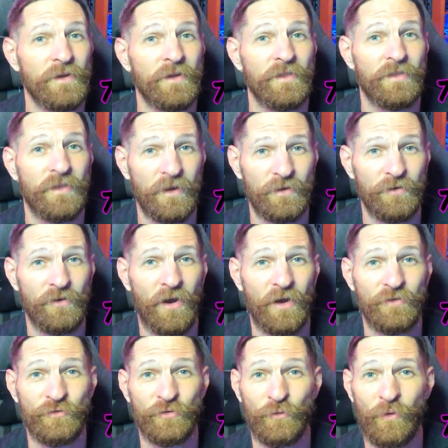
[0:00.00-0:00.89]
Thank you
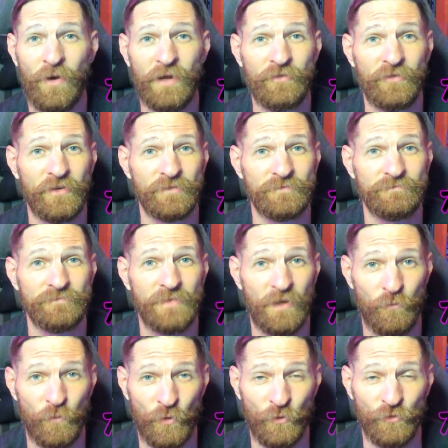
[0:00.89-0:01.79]
guys for watching,
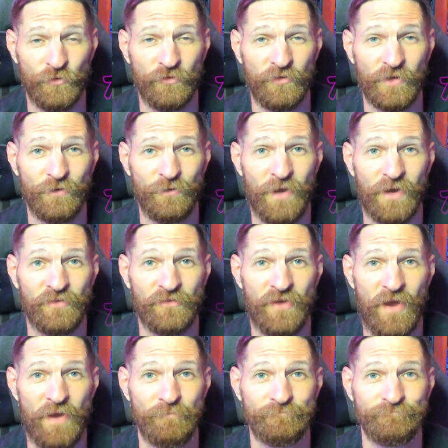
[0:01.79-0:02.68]
and we will see you next
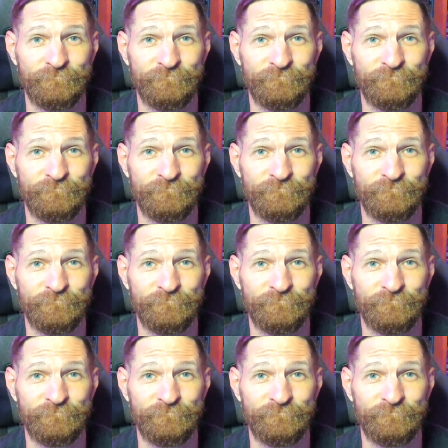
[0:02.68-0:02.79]
time.